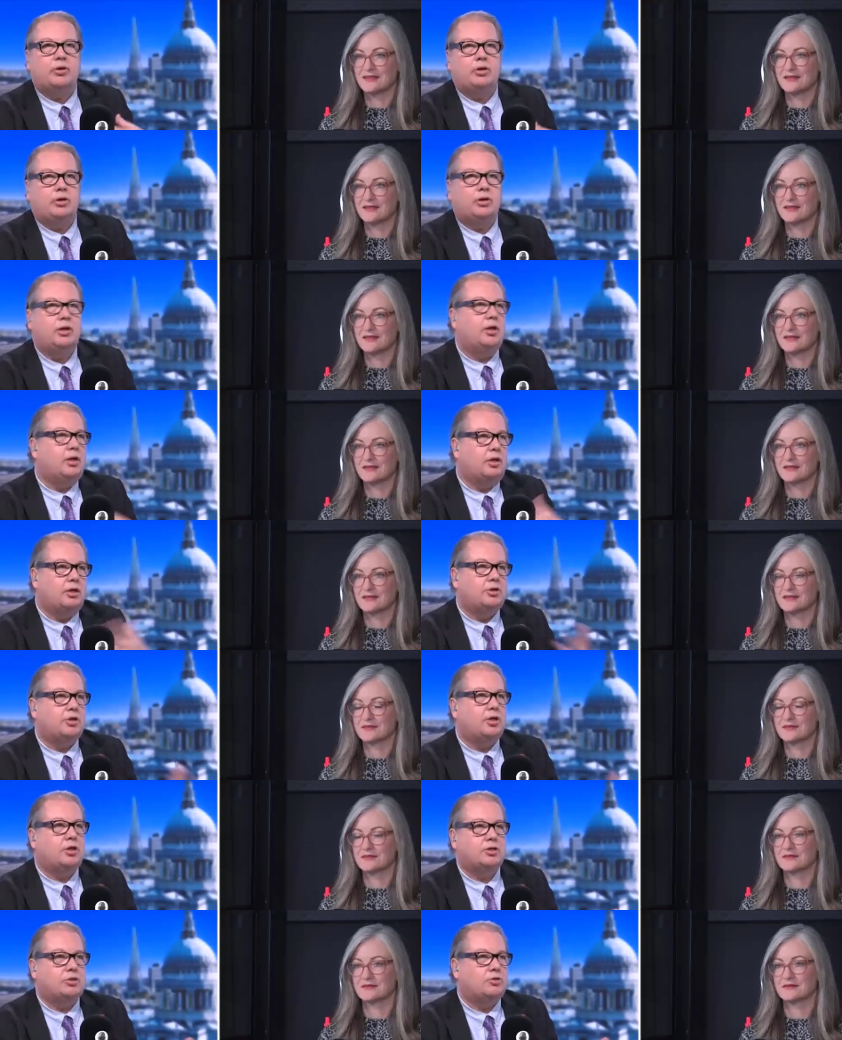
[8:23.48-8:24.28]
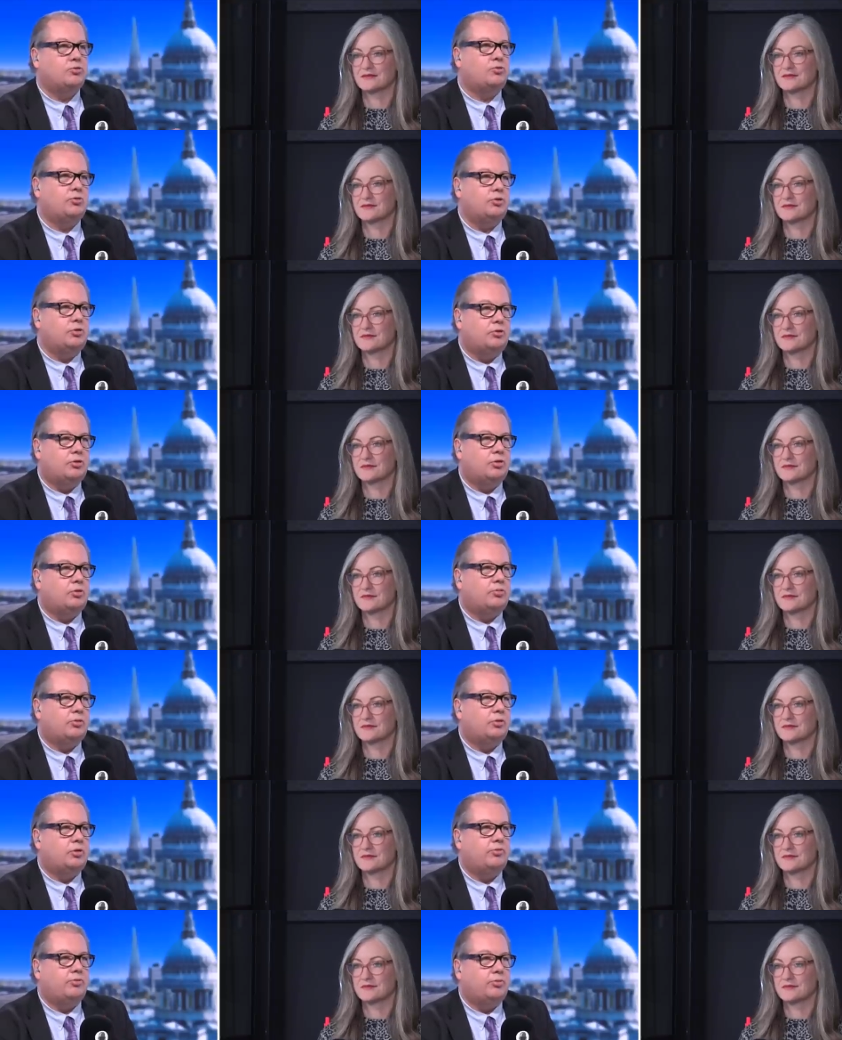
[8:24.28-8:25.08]
Speaker 1: in the NHS or that you don't
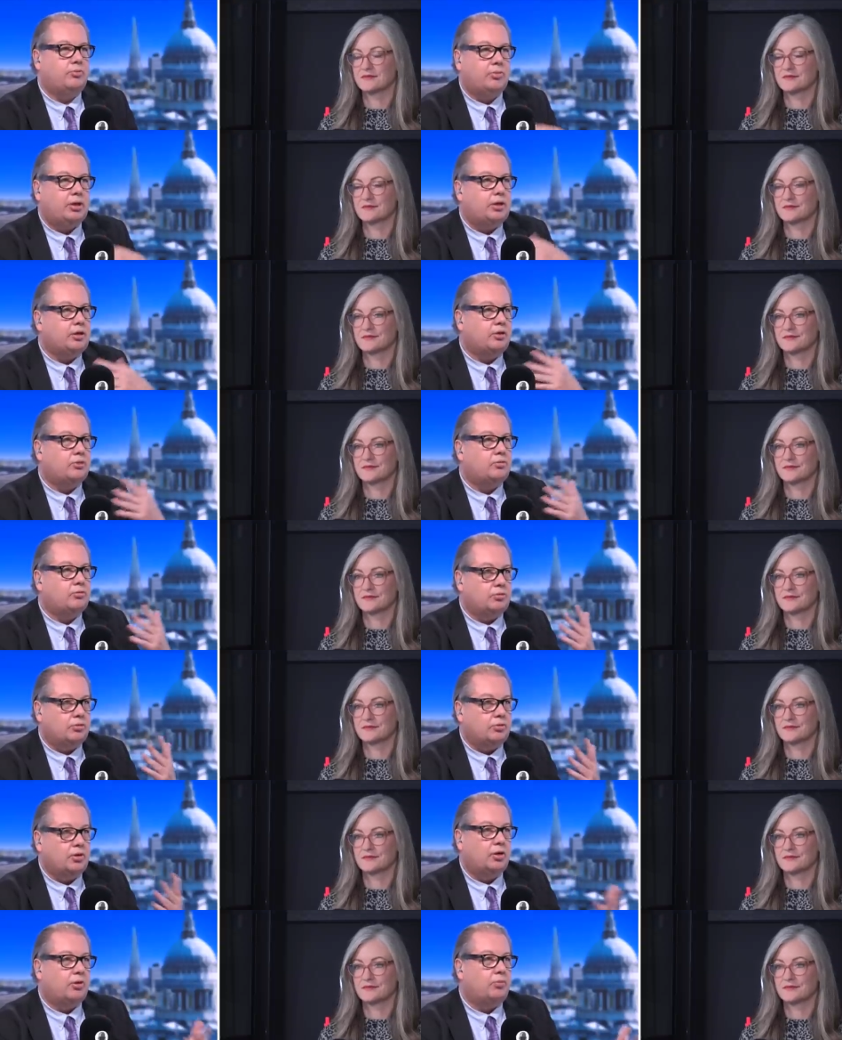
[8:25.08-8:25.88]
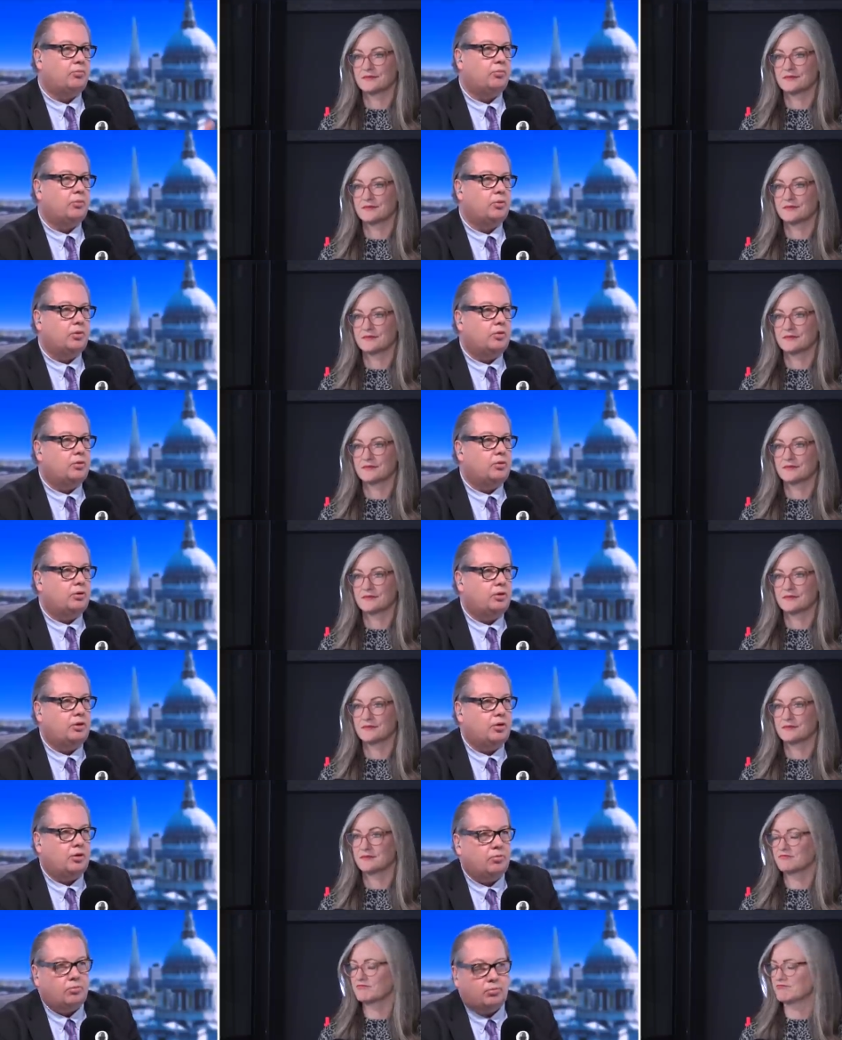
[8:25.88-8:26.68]
believe in medical, um,
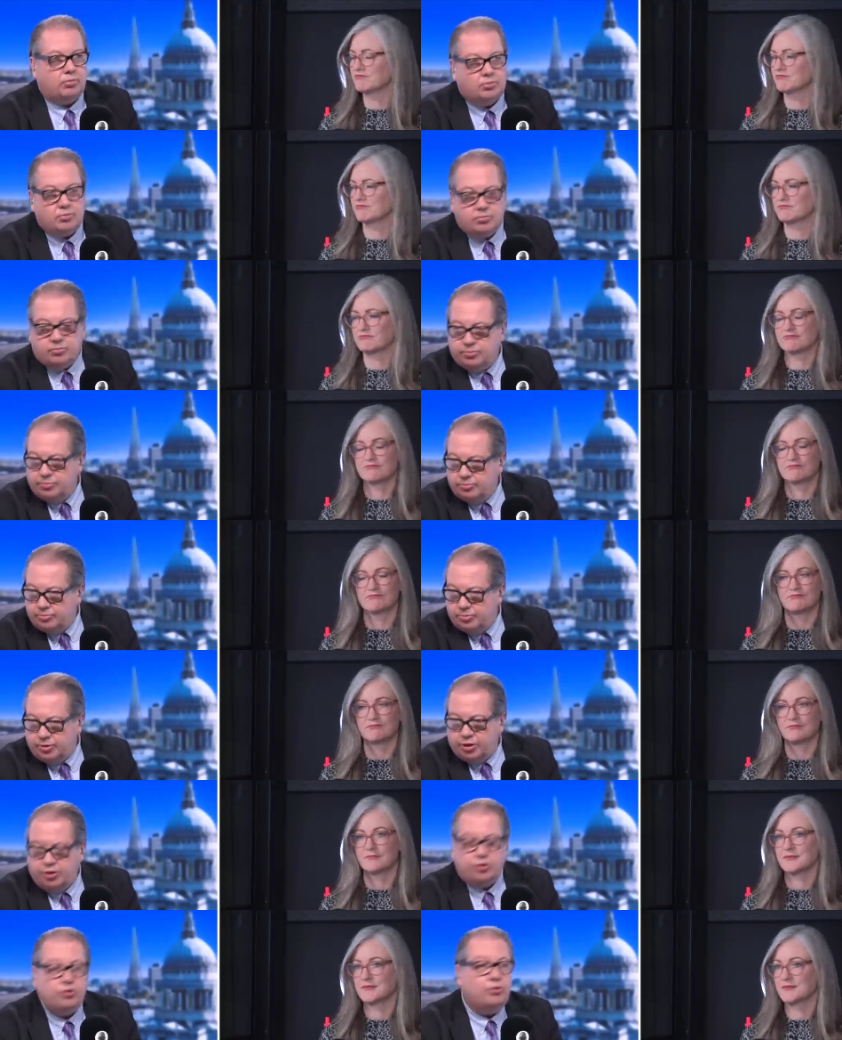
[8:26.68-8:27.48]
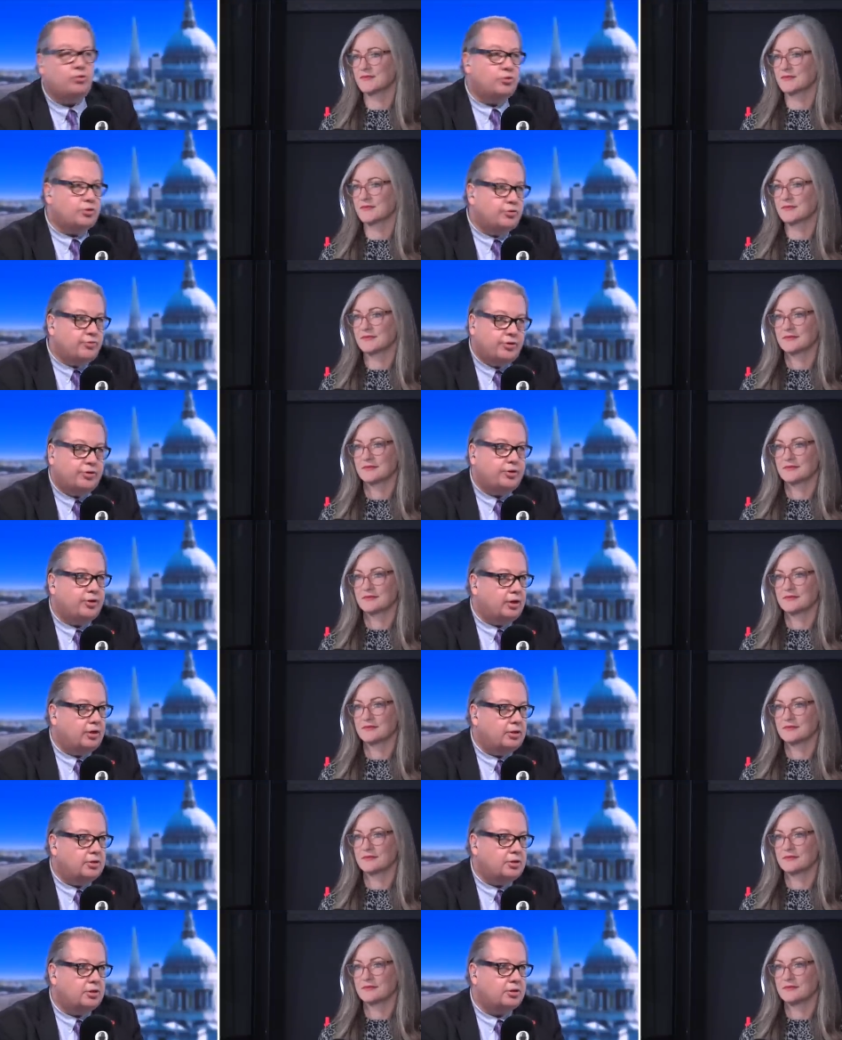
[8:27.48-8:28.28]
you know, cures for
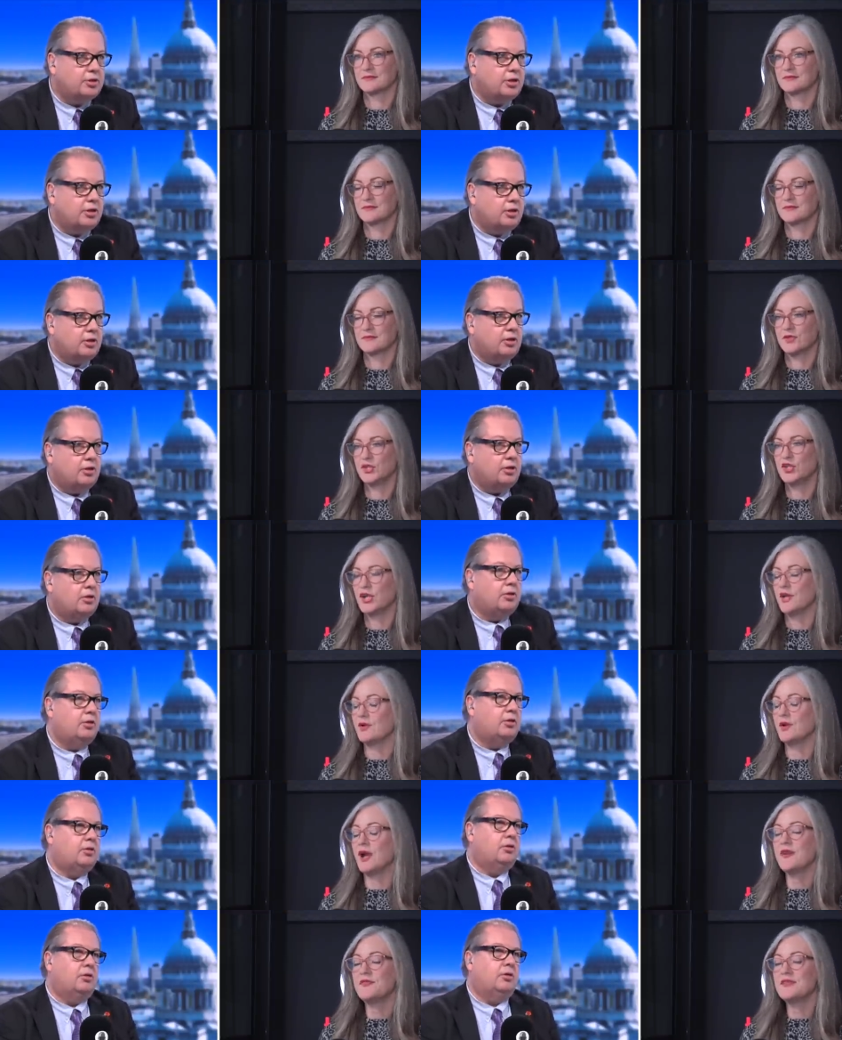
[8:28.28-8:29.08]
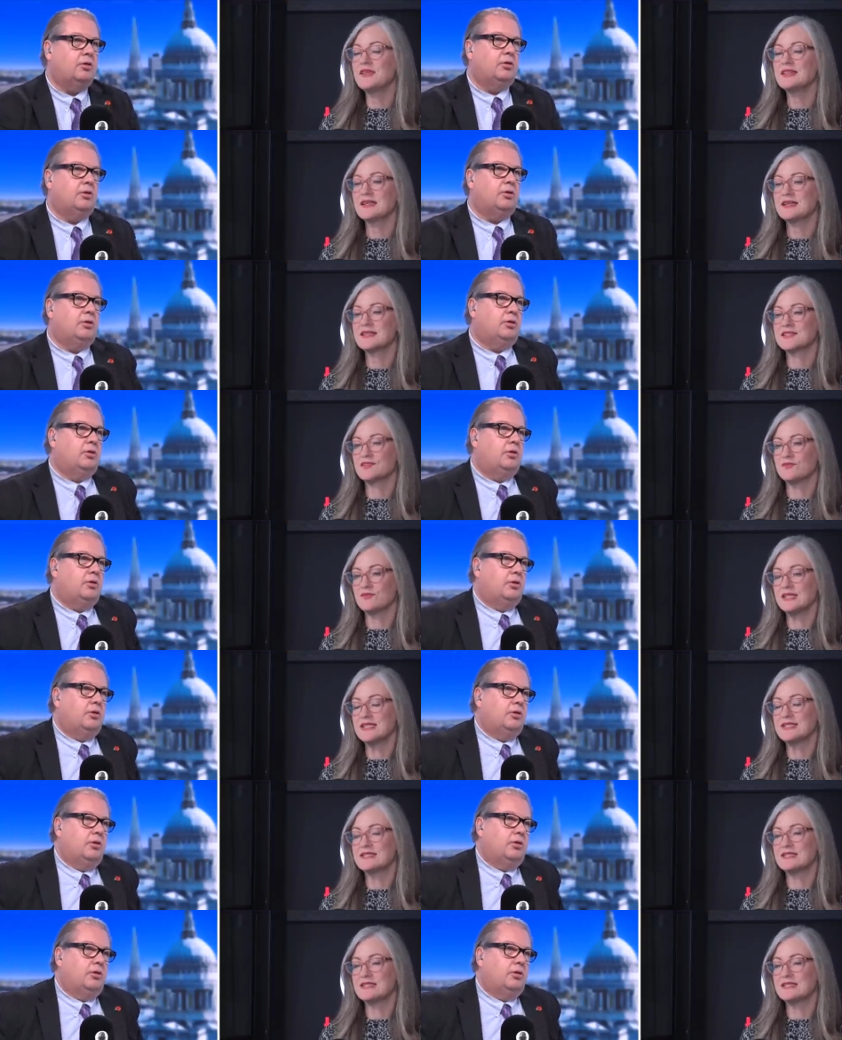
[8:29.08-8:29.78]
things, does it?
Speaker 2: No, I think that's a really